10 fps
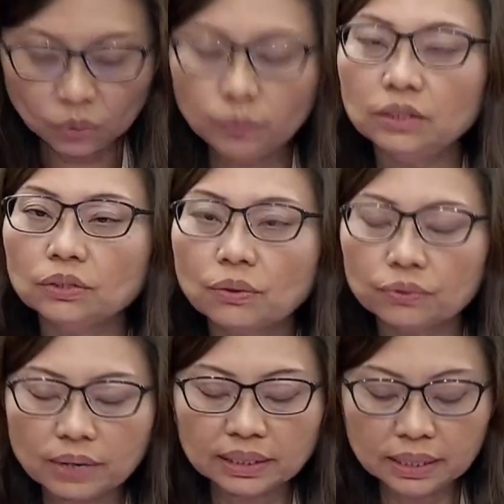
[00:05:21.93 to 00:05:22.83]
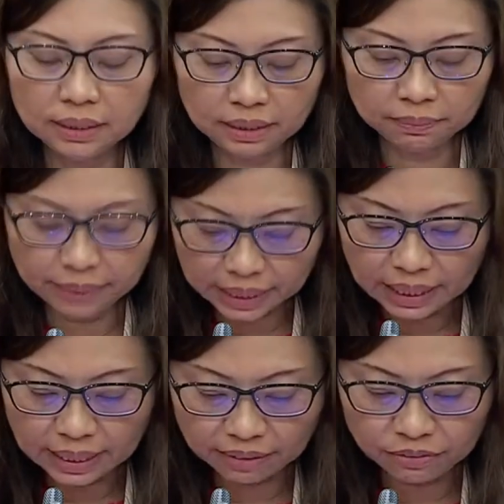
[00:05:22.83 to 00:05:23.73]
which threatened
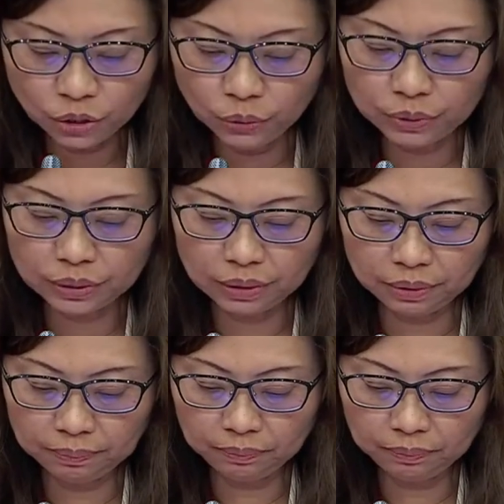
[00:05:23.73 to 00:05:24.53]
many livelihoods.